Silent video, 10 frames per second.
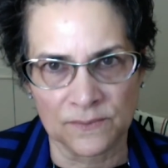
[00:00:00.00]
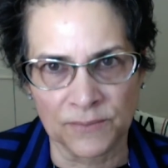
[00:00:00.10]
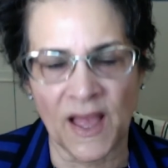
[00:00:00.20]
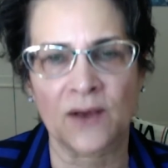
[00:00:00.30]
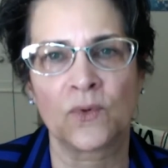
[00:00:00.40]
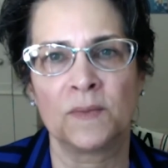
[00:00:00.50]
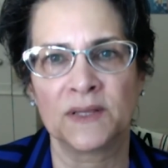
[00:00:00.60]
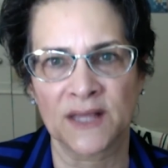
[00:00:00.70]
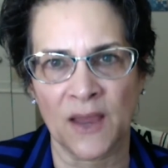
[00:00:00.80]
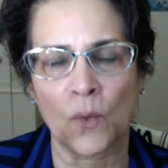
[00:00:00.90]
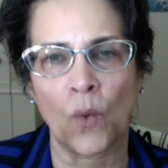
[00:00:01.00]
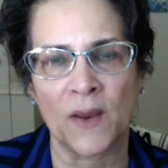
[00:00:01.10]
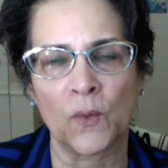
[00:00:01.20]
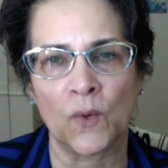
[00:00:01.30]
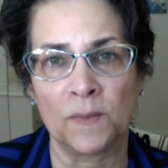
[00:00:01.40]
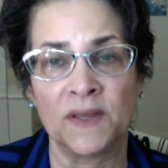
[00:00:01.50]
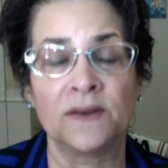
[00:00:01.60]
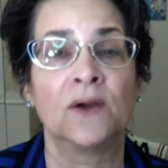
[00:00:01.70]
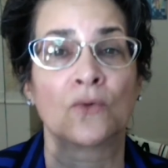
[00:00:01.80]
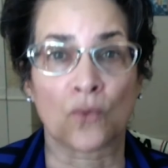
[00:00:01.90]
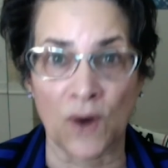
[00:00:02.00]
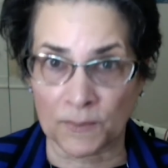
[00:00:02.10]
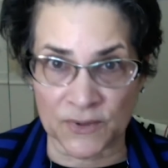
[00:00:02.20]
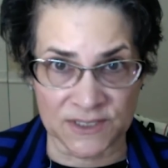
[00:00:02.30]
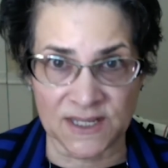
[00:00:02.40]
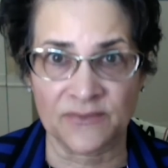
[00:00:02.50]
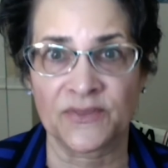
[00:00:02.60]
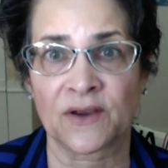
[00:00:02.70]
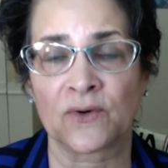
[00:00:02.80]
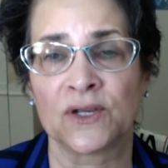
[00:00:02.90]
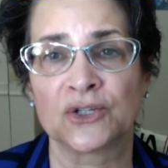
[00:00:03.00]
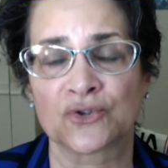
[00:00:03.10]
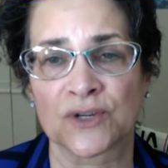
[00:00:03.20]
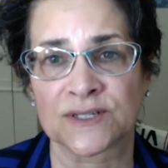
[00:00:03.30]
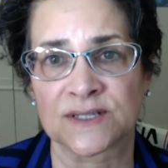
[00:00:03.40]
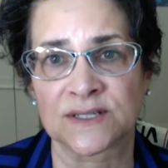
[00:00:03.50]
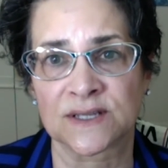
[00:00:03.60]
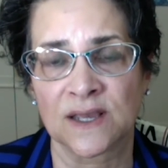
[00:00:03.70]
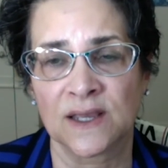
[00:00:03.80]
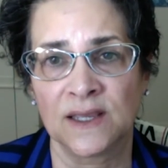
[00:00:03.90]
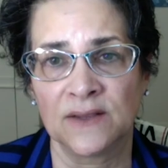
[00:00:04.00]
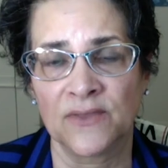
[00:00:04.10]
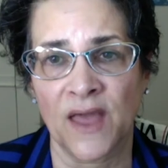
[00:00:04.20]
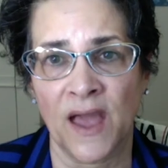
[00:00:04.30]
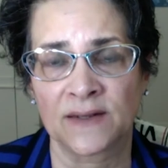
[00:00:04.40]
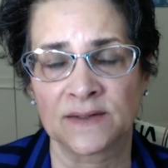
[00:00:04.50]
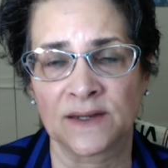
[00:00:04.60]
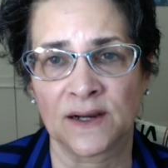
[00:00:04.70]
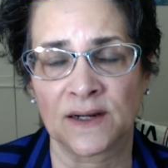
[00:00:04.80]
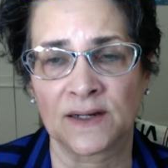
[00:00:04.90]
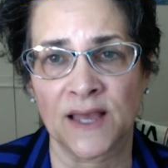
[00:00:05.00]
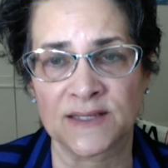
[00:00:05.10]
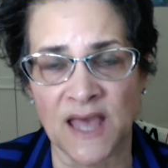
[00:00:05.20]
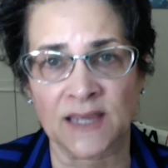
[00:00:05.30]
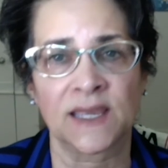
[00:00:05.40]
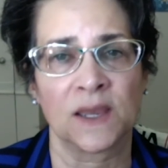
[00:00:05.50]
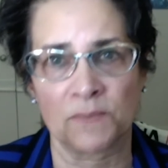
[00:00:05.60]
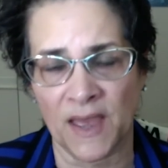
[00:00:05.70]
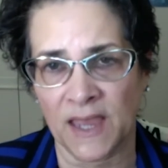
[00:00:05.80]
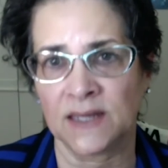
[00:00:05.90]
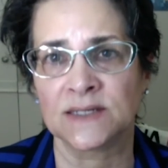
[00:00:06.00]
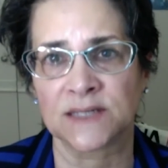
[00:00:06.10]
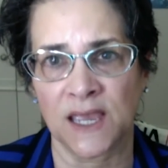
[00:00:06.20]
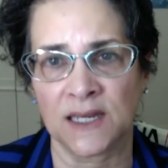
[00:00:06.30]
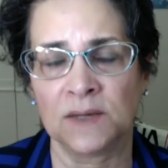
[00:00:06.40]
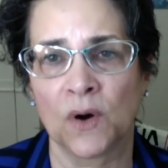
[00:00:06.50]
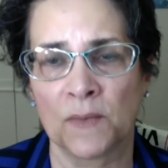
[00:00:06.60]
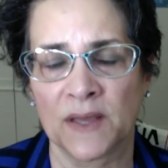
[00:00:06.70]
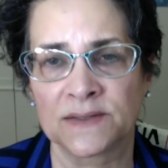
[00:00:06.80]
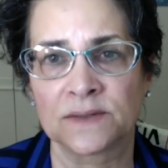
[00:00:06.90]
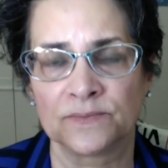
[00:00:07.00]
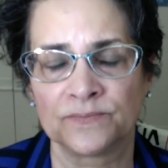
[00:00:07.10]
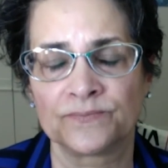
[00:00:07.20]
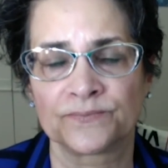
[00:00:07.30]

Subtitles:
Black women let white women represent their interests in that, as that campaign is gaining momentum.